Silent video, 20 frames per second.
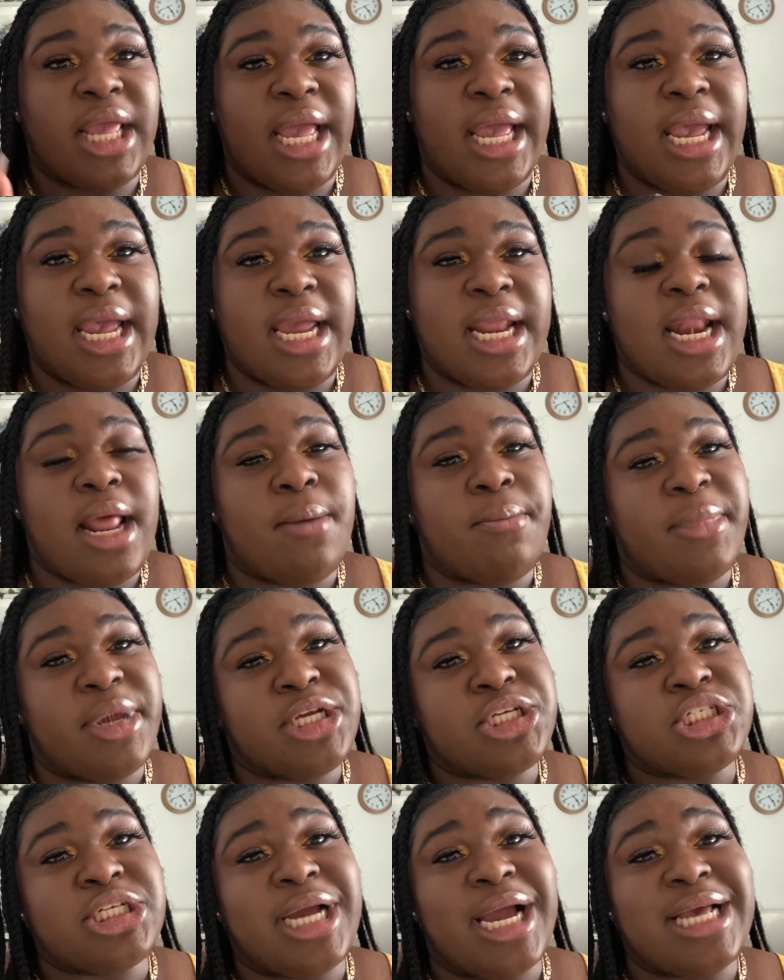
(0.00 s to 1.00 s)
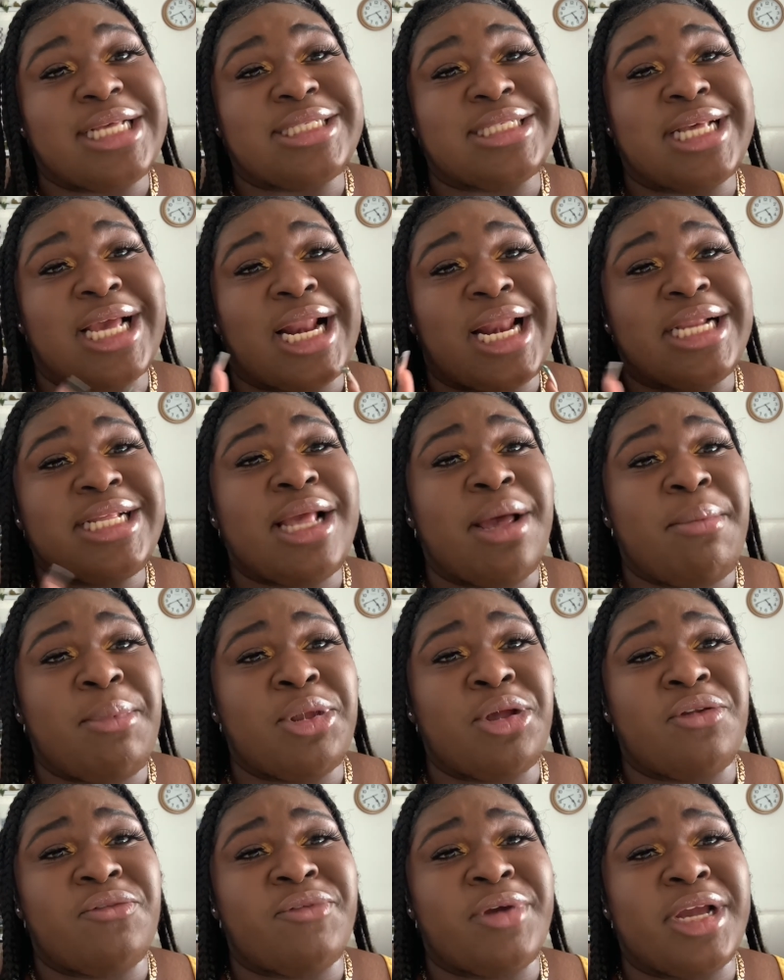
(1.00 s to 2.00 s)
And make sure you guys click that
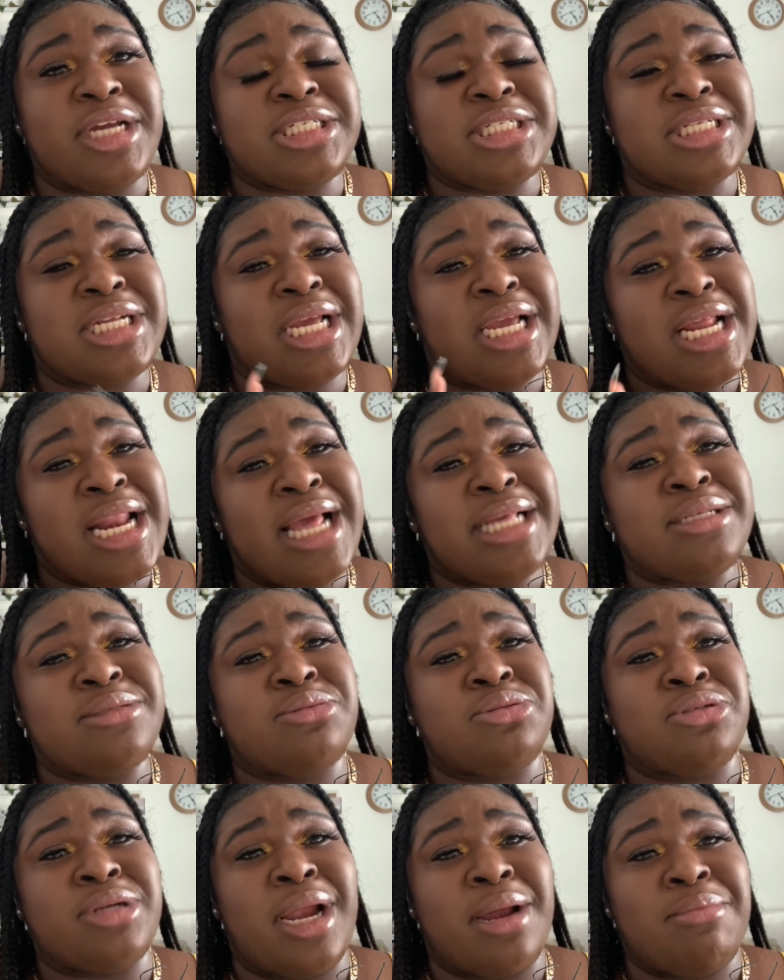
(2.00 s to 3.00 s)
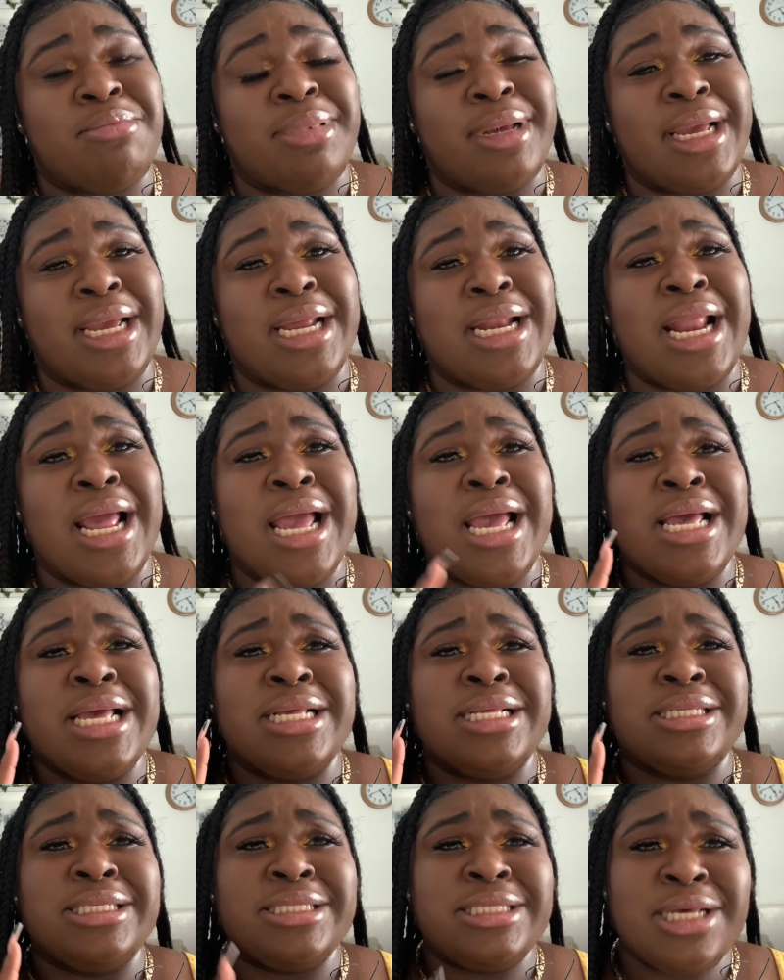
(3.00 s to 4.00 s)
notification and that subscribe button
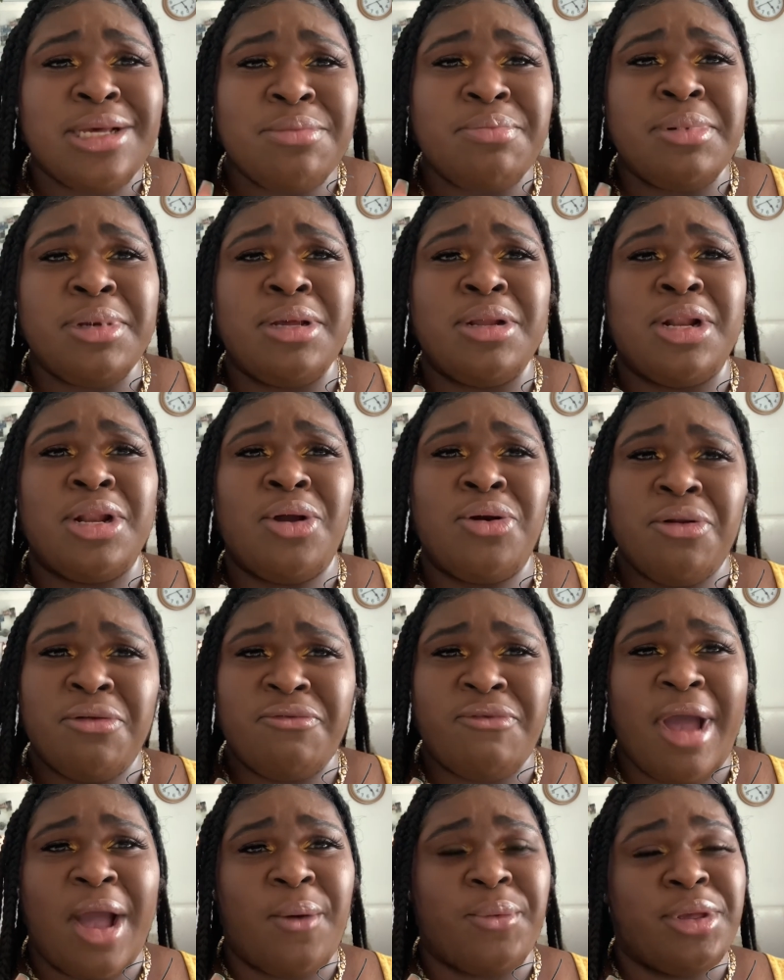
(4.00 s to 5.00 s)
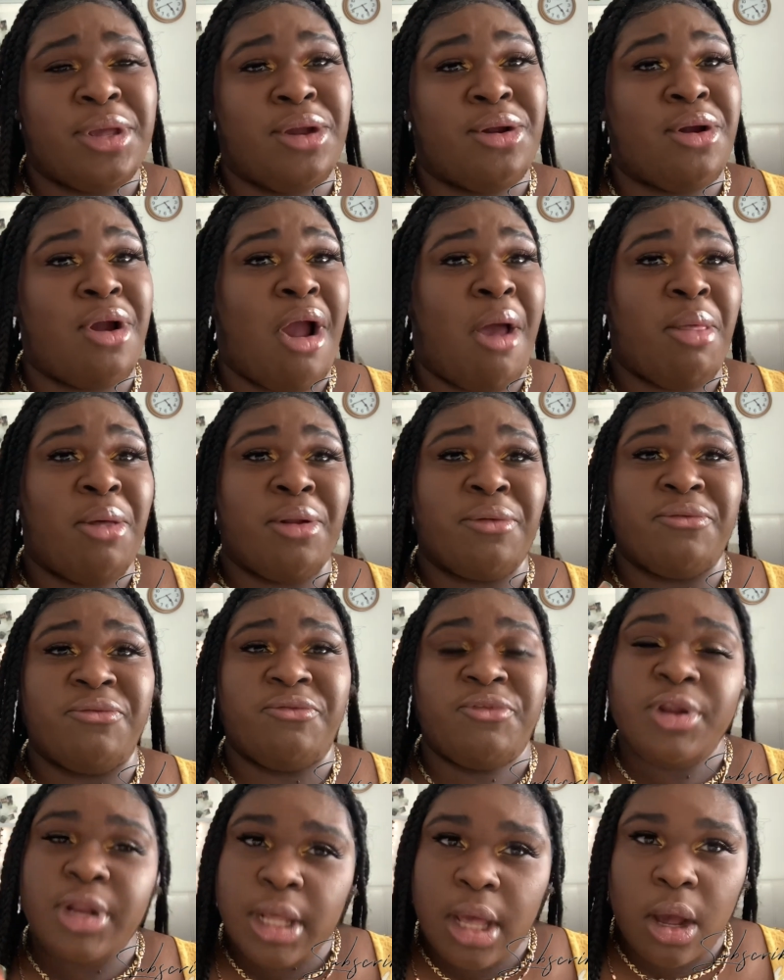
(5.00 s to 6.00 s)
to be notified when your girl upload a
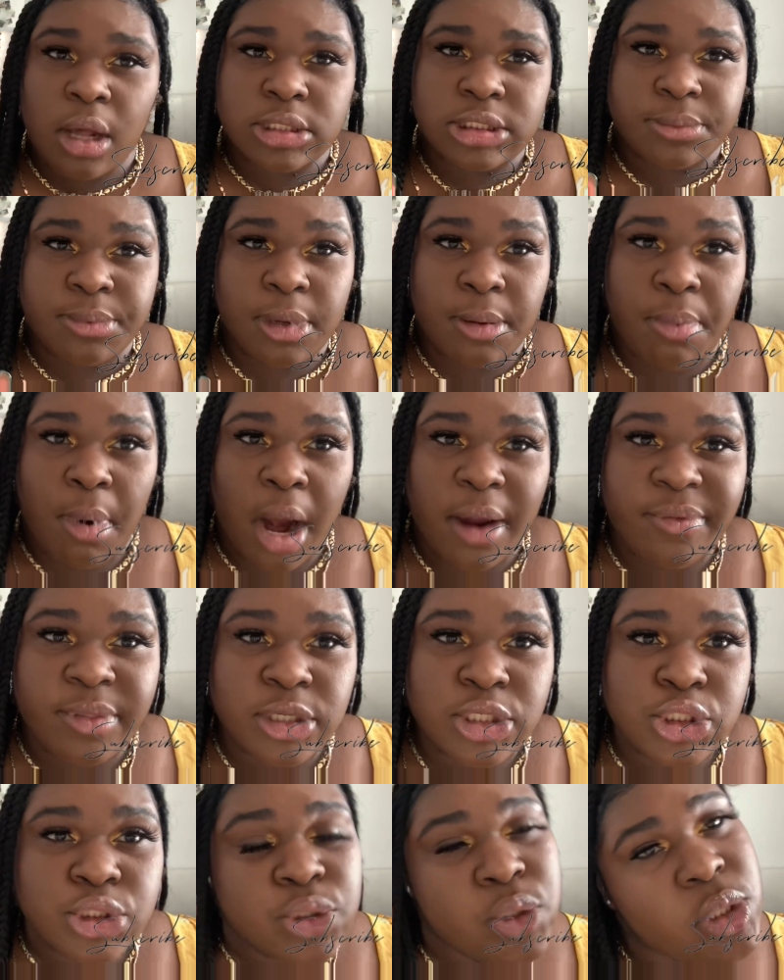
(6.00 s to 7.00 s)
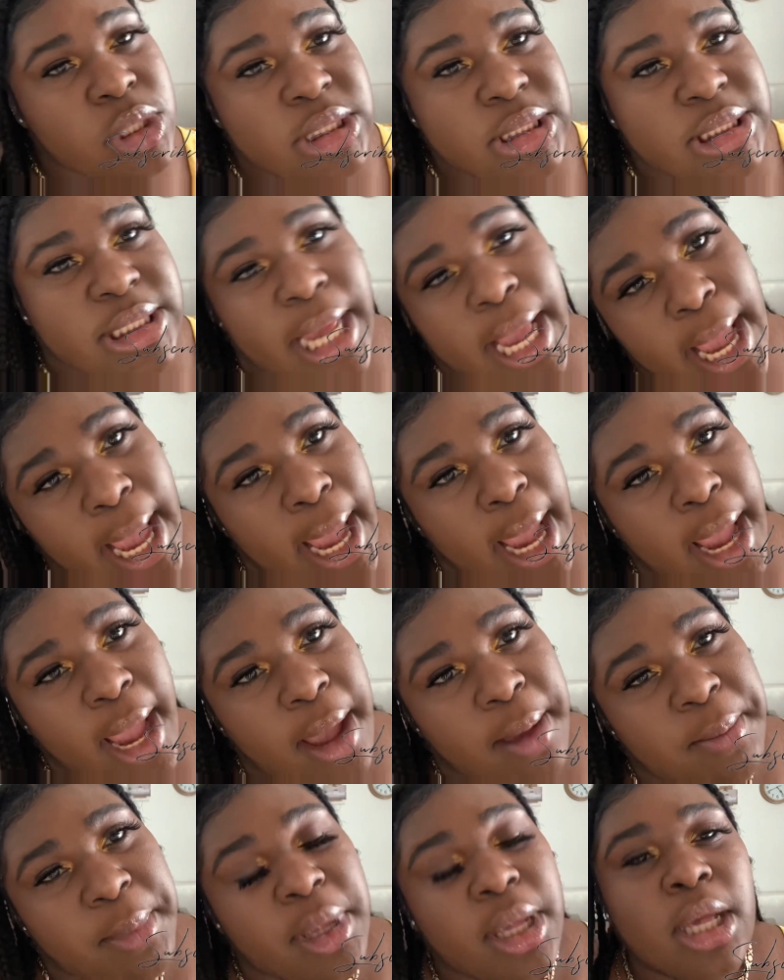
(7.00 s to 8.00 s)
video to be a part of the Jules
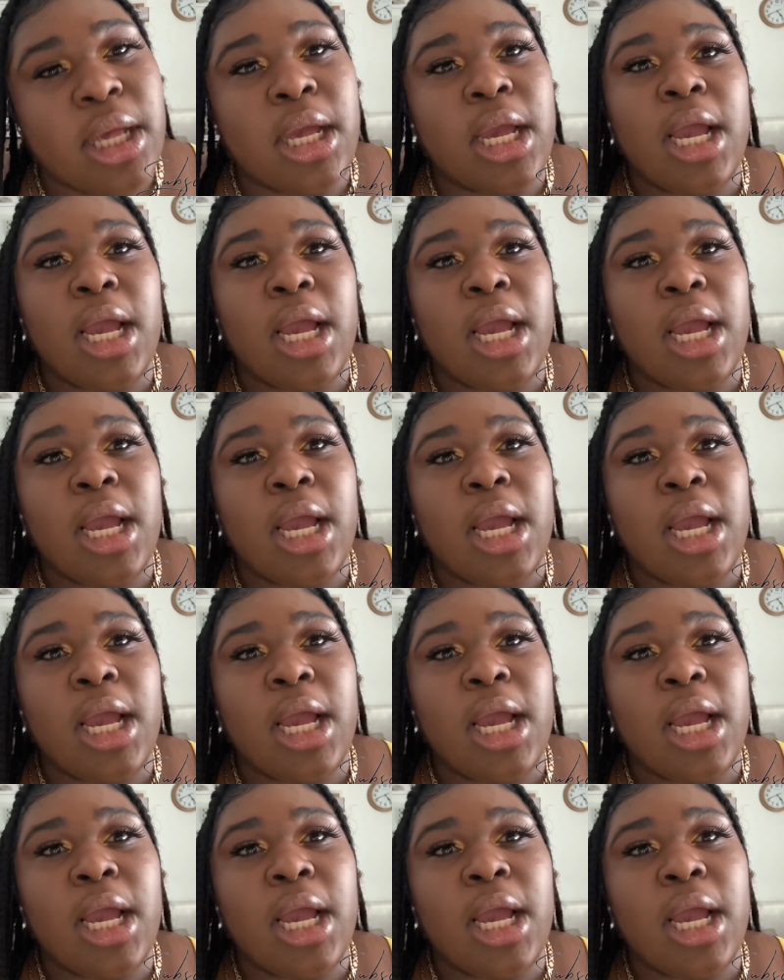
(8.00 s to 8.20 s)
team.